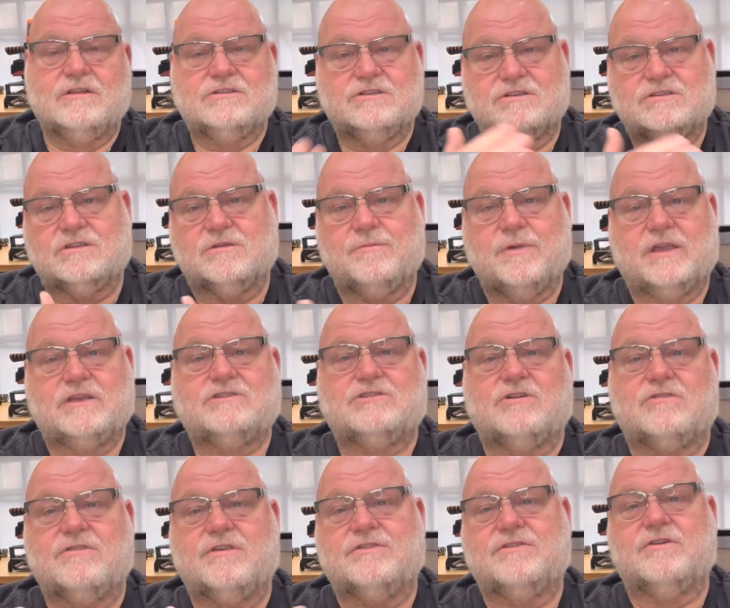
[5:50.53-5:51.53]
just to make
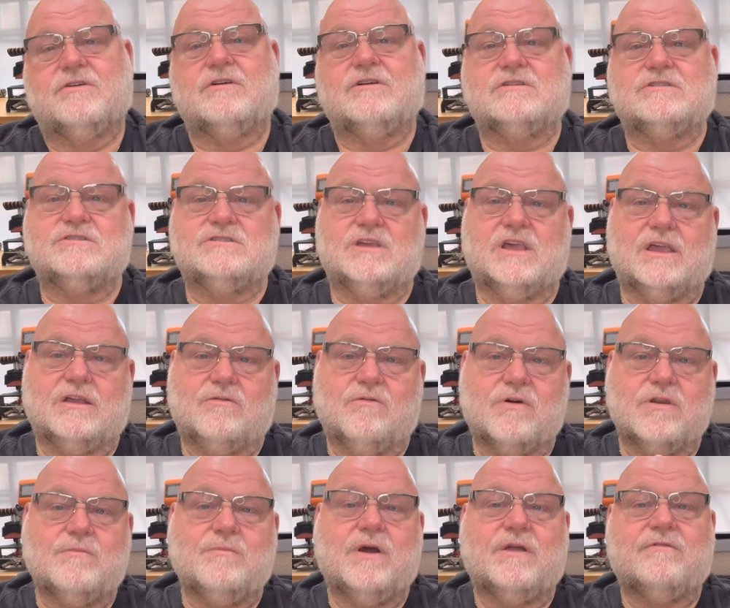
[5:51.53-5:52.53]
sure that they're in sync.
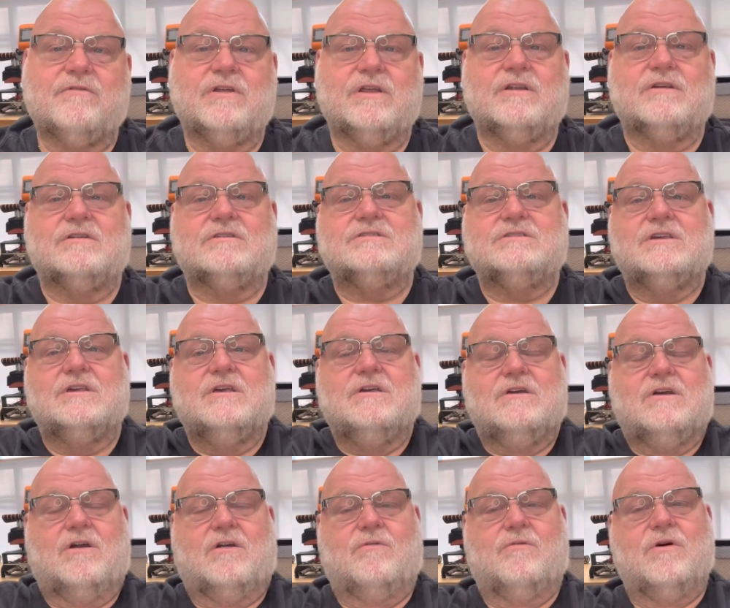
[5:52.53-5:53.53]
One of my readers,
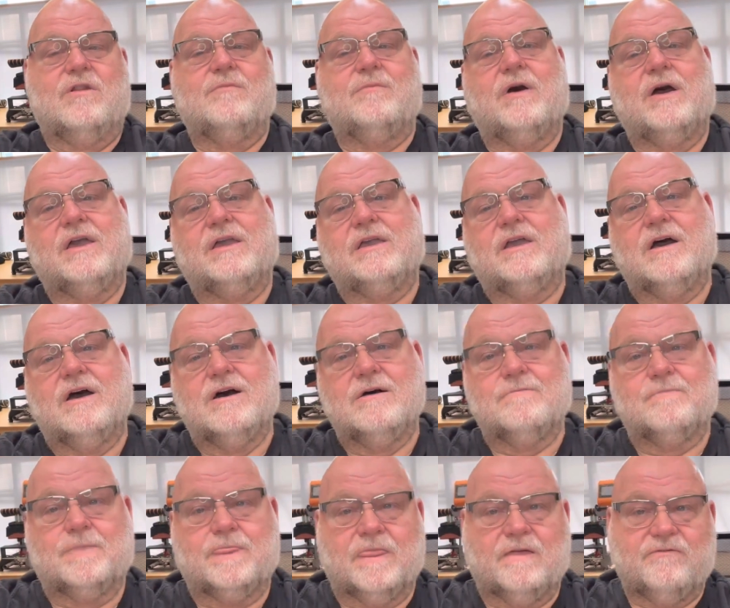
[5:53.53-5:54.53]
or one of my
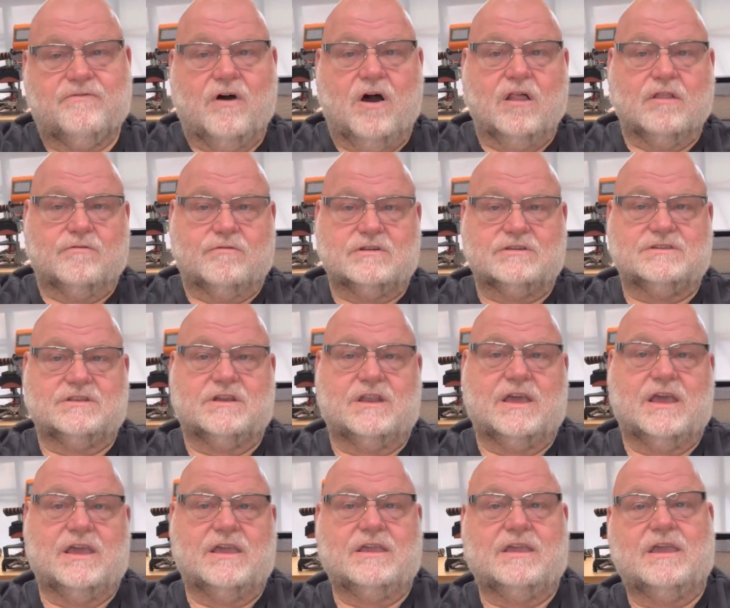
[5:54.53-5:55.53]
followers
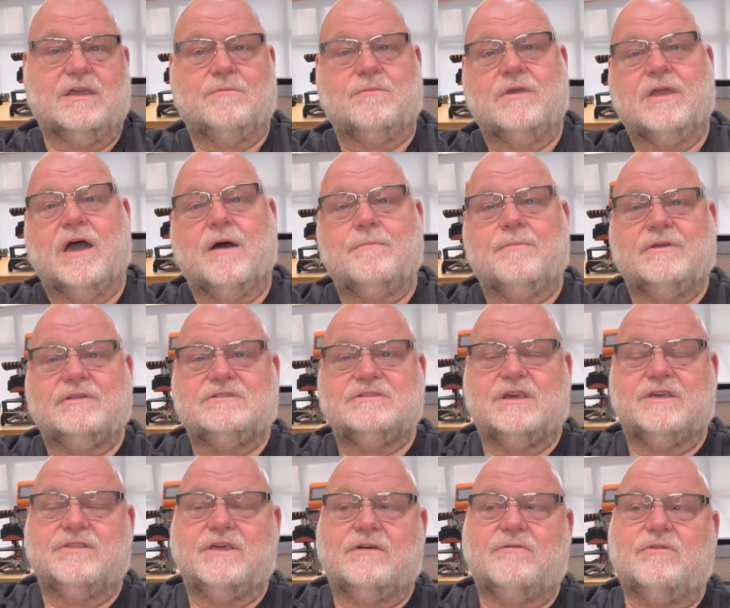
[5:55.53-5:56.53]
today, hit me up and
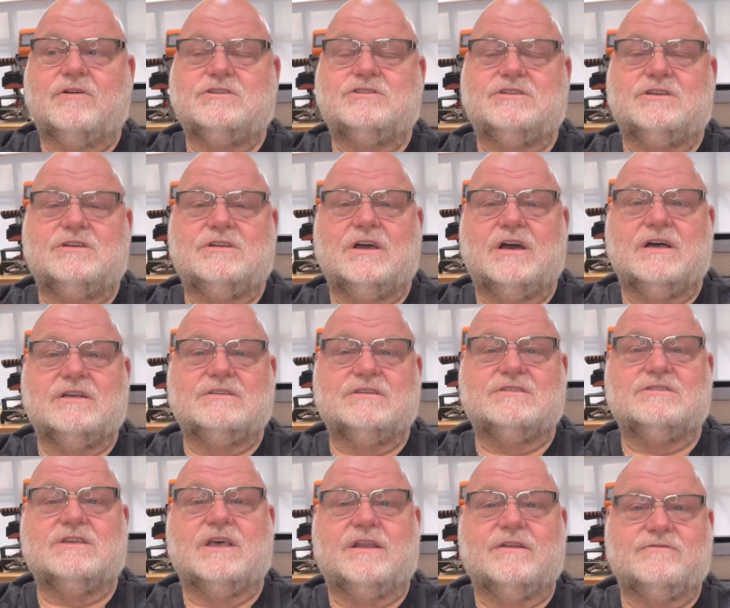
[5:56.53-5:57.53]
said that what she does
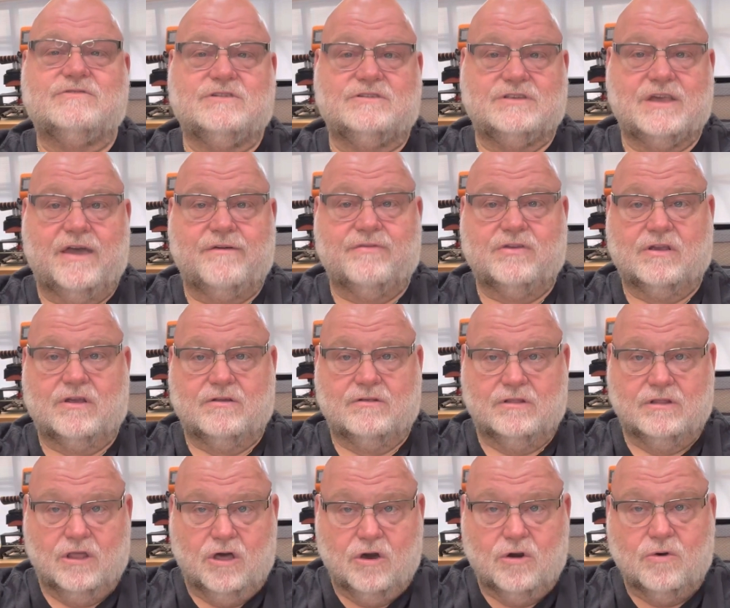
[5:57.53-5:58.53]
is that if she's having a
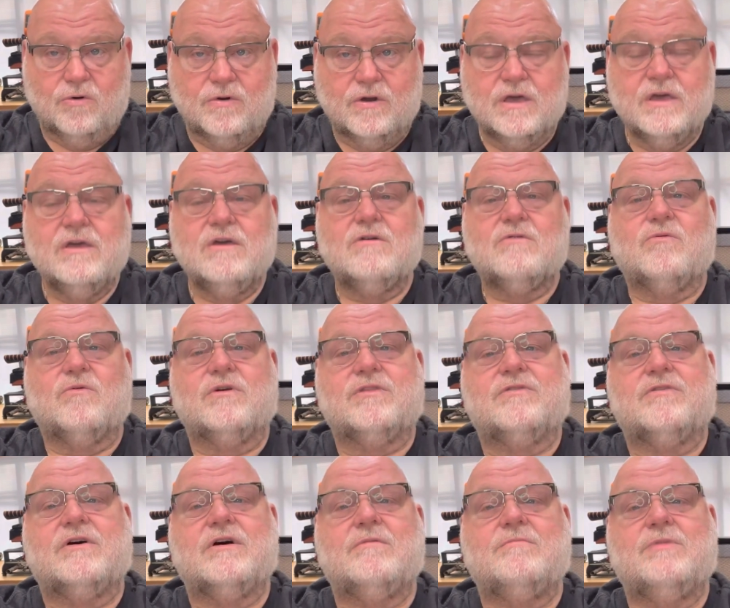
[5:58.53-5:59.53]
low
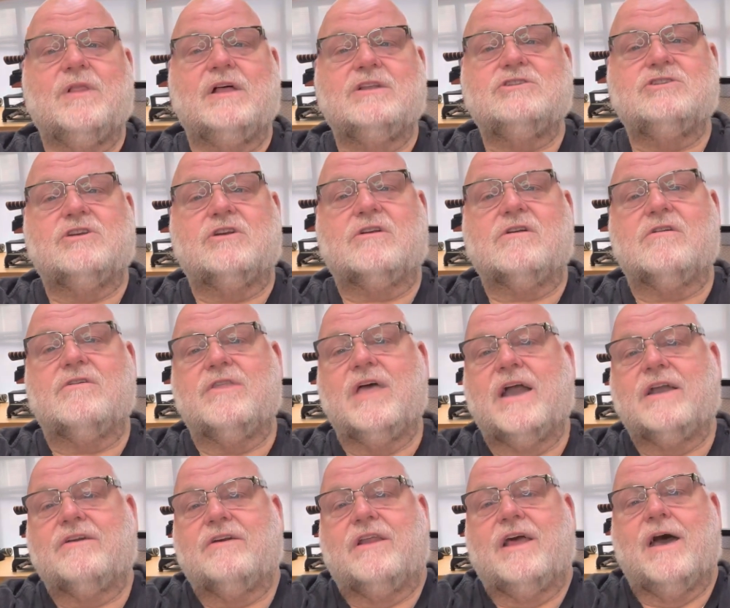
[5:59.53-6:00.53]
with blood sugar, and
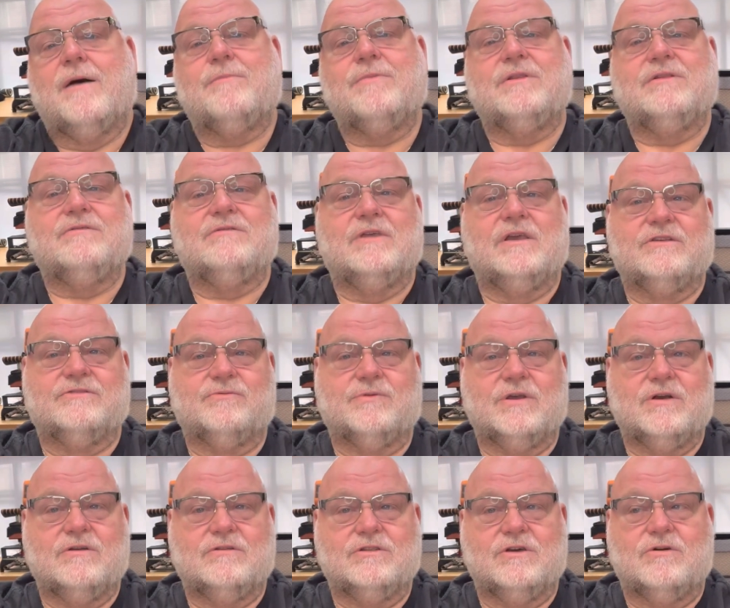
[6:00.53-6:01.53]
that could happen, as
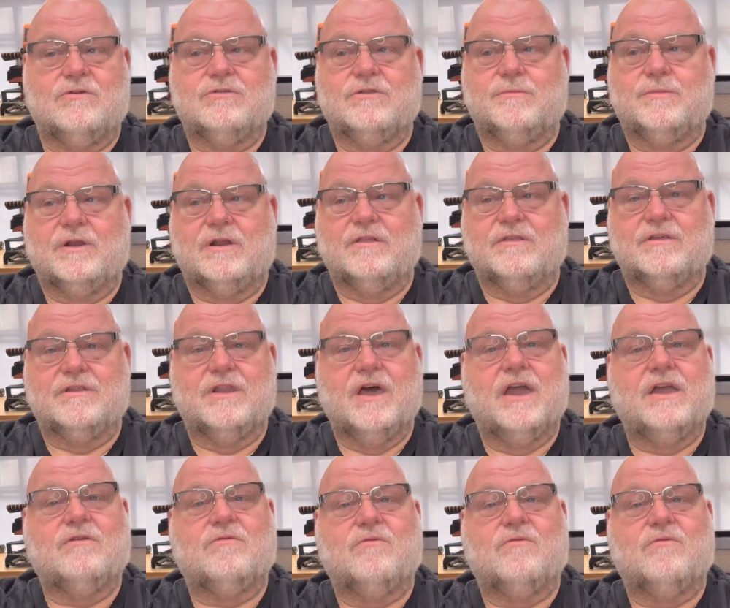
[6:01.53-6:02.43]
we all know, in the middle of the night,